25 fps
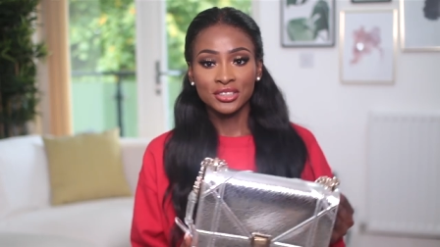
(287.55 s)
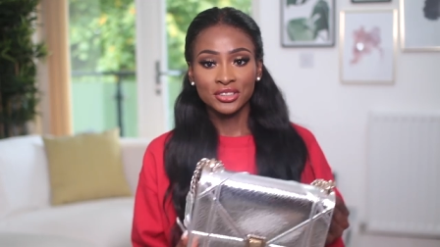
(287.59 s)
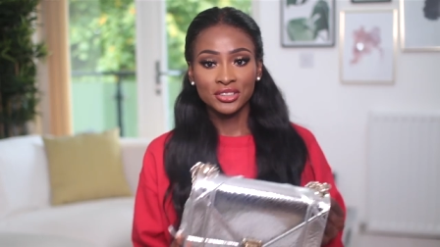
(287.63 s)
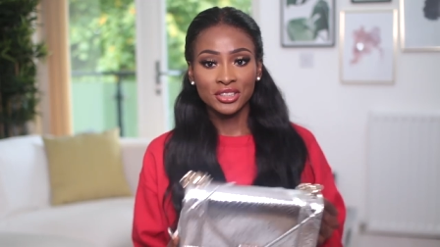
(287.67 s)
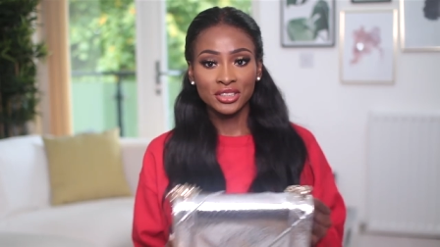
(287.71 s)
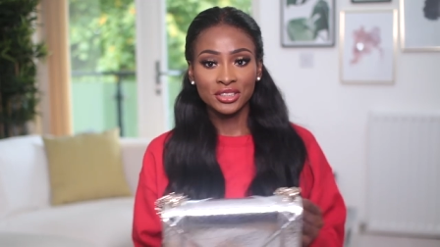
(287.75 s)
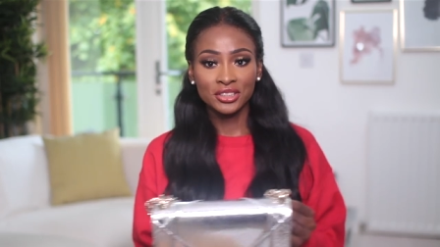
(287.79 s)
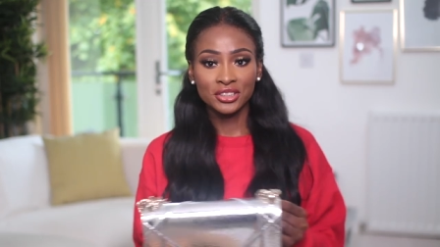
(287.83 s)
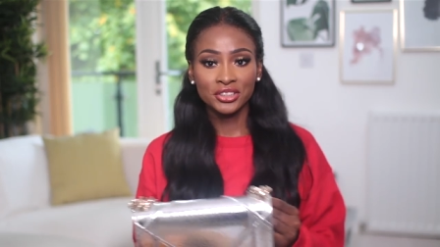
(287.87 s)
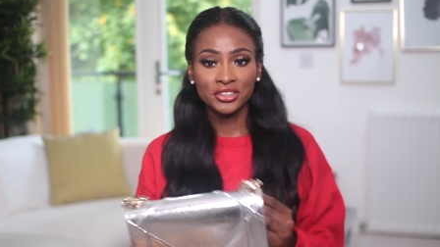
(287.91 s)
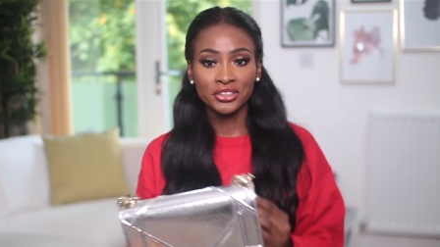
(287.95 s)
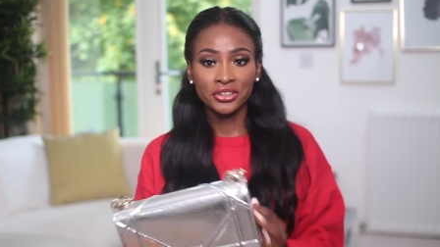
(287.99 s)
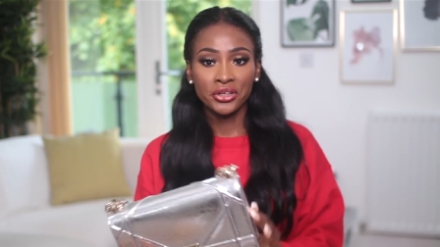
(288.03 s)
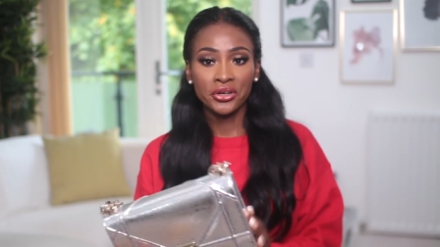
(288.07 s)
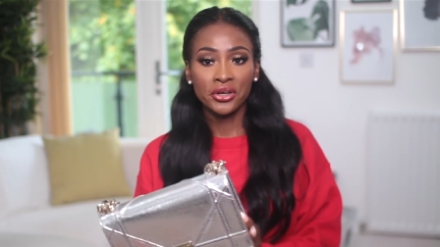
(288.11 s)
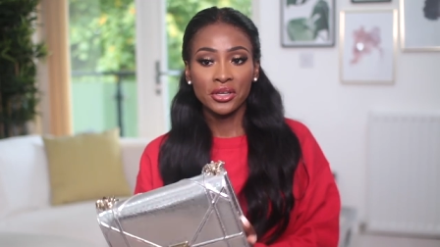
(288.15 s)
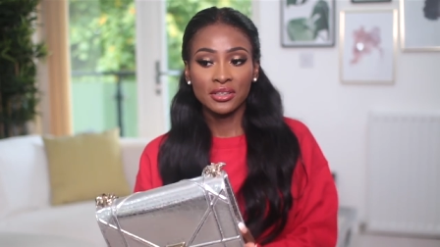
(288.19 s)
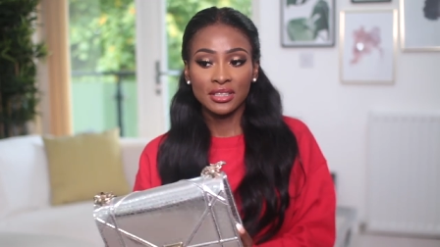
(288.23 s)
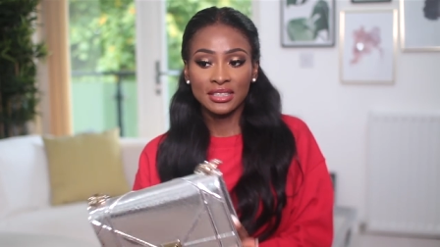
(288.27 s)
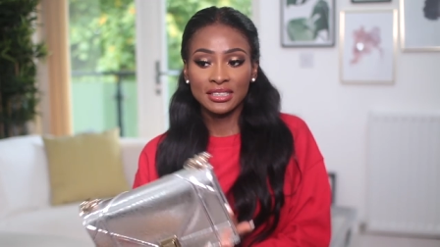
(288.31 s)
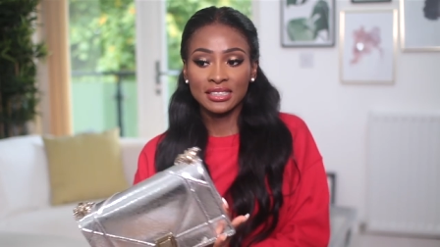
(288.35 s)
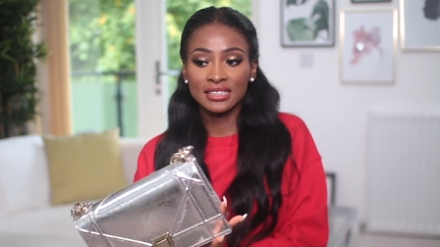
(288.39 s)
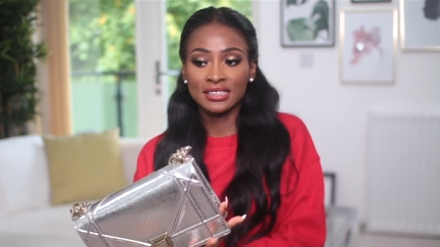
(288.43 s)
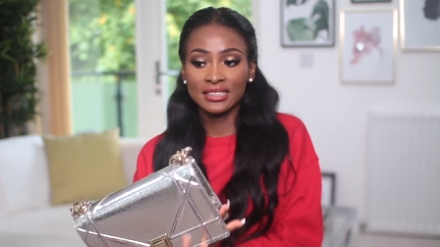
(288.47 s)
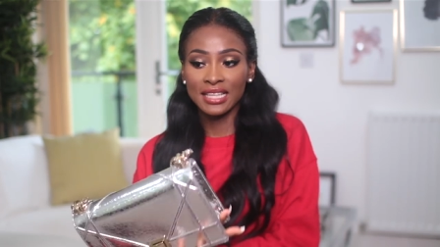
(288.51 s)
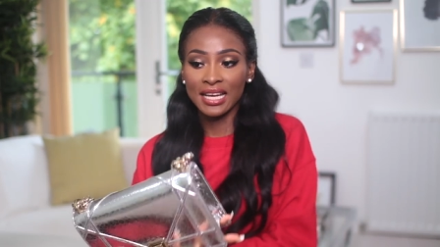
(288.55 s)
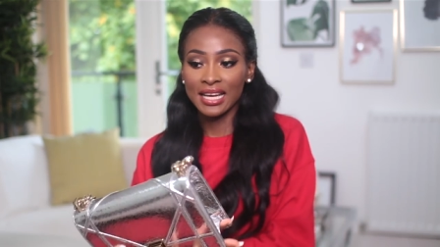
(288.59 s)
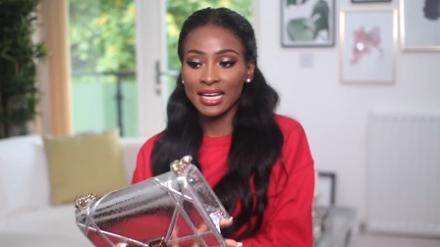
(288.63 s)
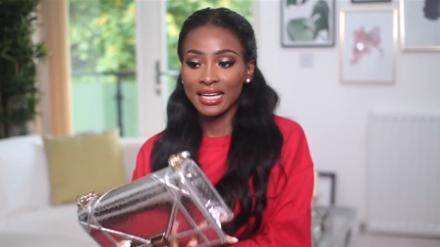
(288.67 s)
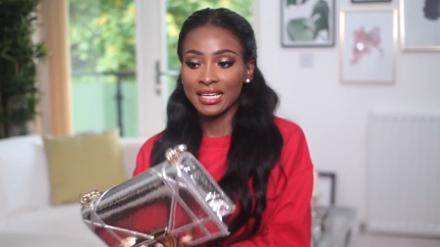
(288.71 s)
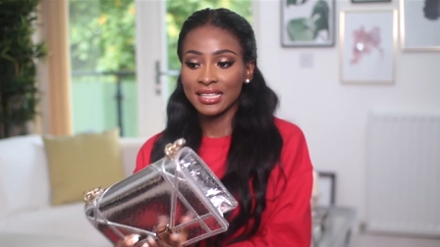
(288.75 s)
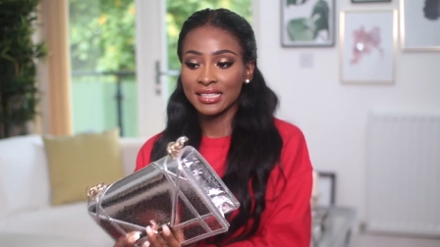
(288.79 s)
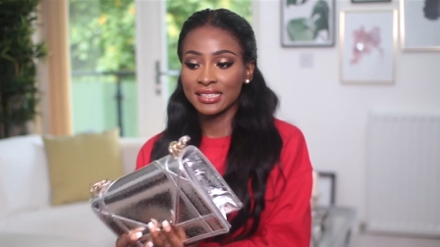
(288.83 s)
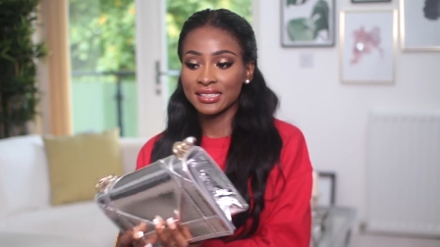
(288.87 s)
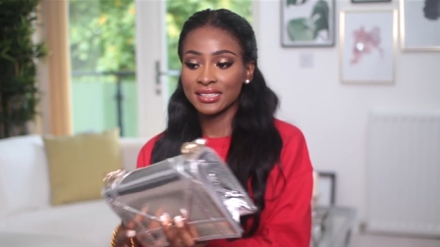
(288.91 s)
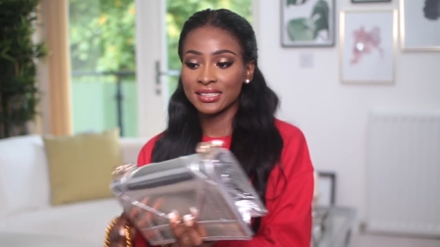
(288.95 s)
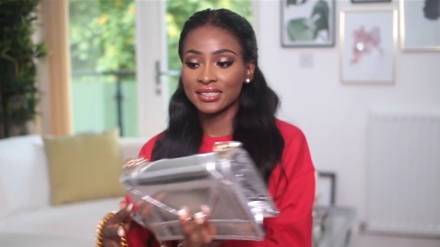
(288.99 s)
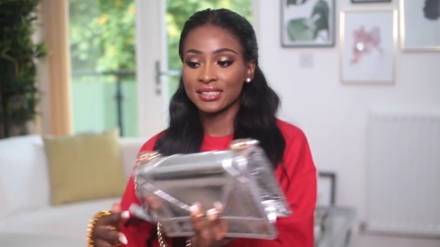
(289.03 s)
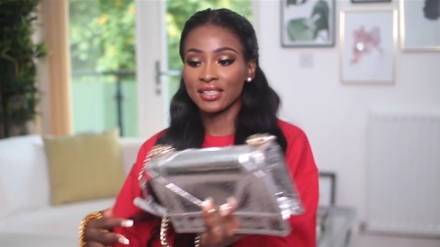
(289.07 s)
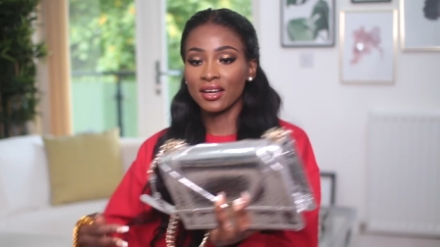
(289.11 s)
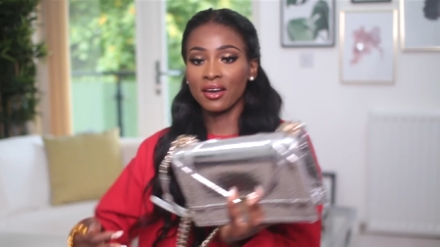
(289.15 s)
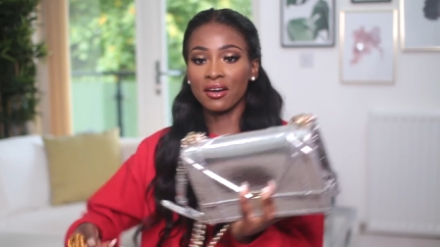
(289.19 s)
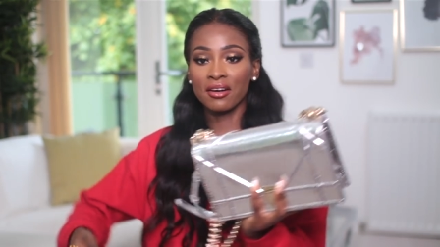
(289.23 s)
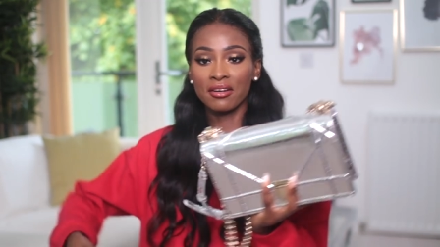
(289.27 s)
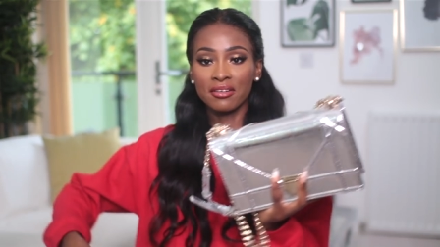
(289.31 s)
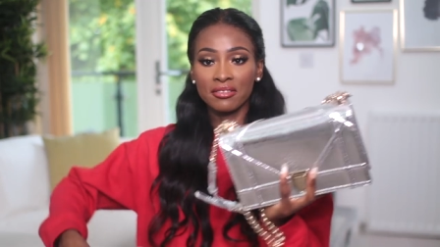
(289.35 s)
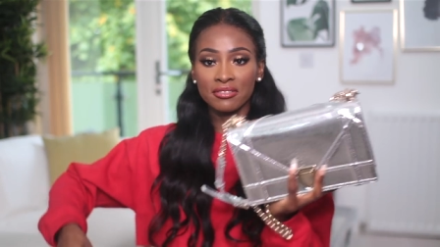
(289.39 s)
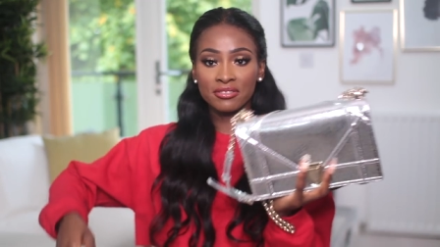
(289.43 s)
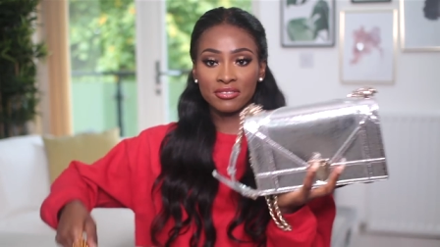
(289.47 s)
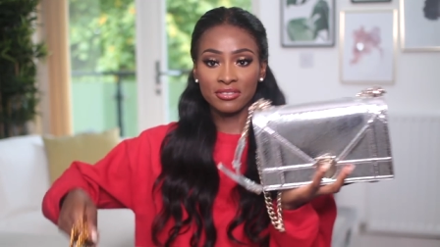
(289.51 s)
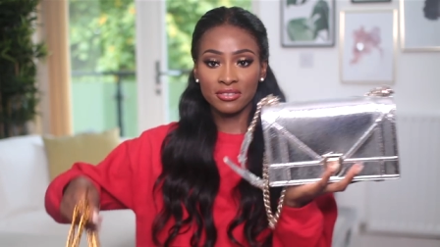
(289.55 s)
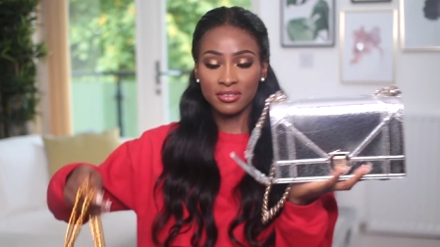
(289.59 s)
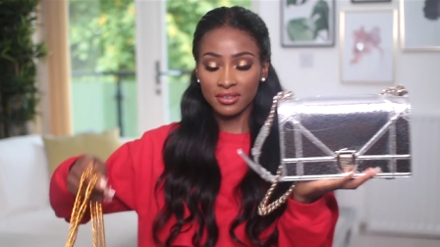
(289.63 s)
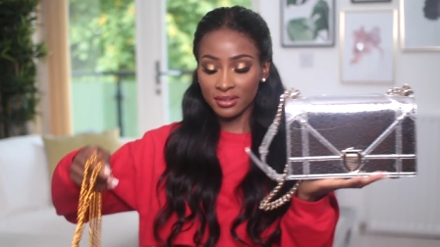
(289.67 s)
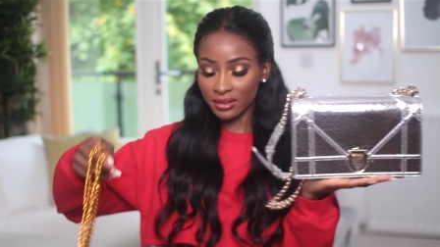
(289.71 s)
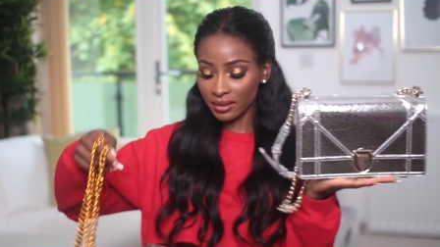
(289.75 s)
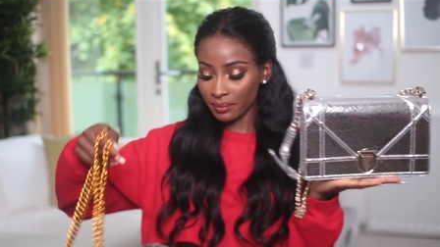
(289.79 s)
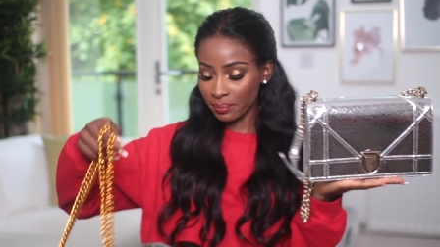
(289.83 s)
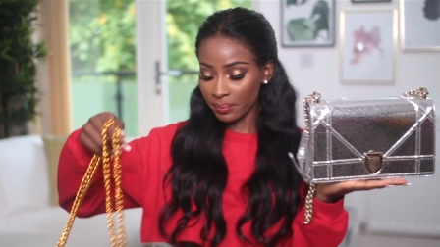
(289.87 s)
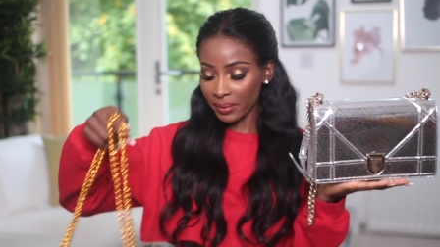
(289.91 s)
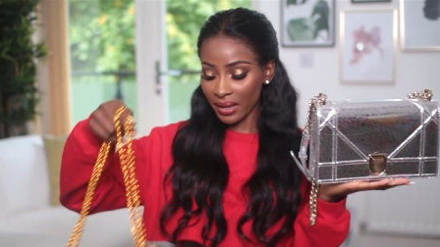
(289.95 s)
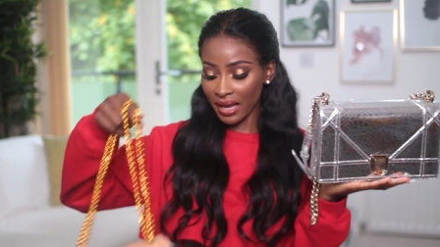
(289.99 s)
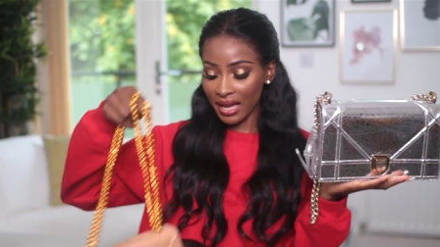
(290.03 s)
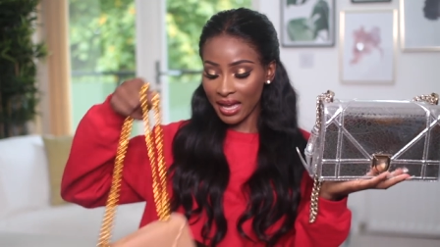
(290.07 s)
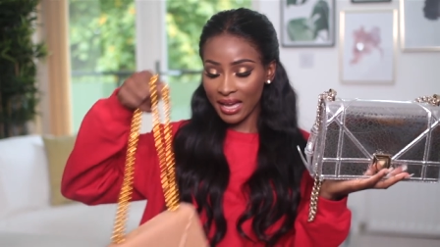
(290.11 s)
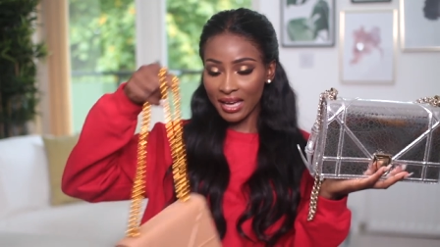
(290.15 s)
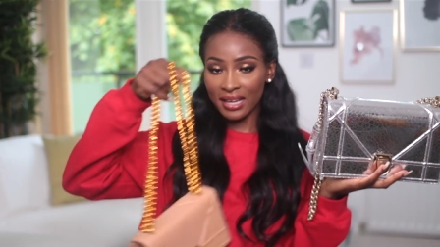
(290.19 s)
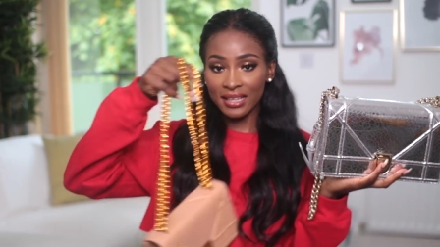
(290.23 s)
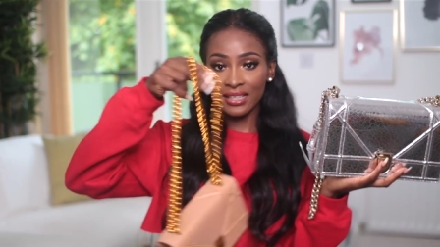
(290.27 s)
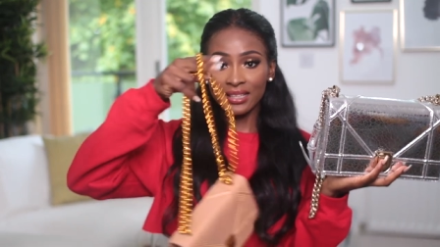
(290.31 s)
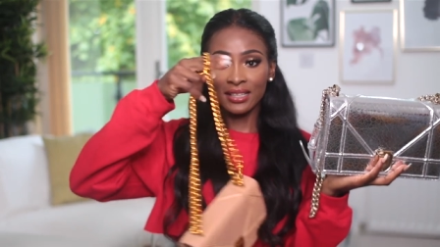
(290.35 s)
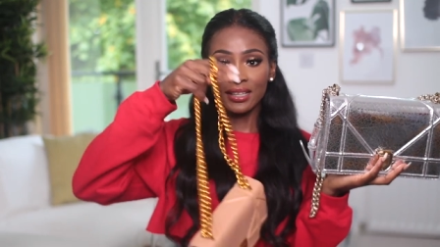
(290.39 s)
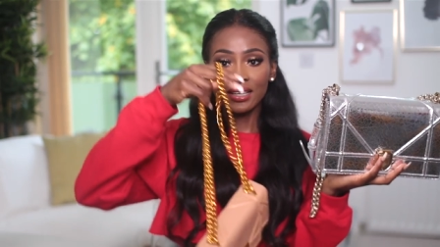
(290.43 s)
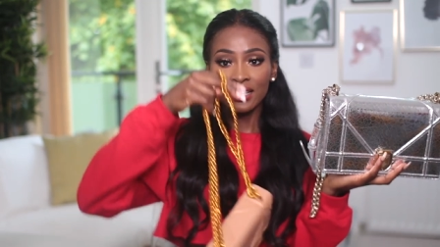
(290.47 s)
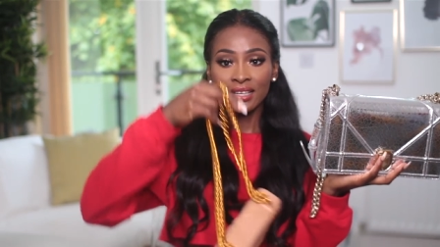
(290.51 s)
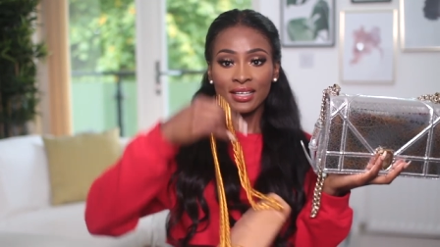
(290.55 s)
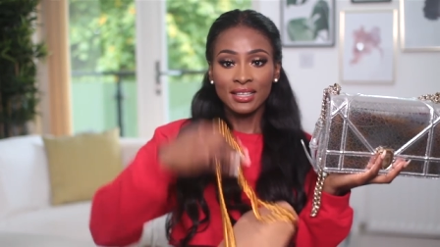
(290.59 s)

just to show you the size of the bag.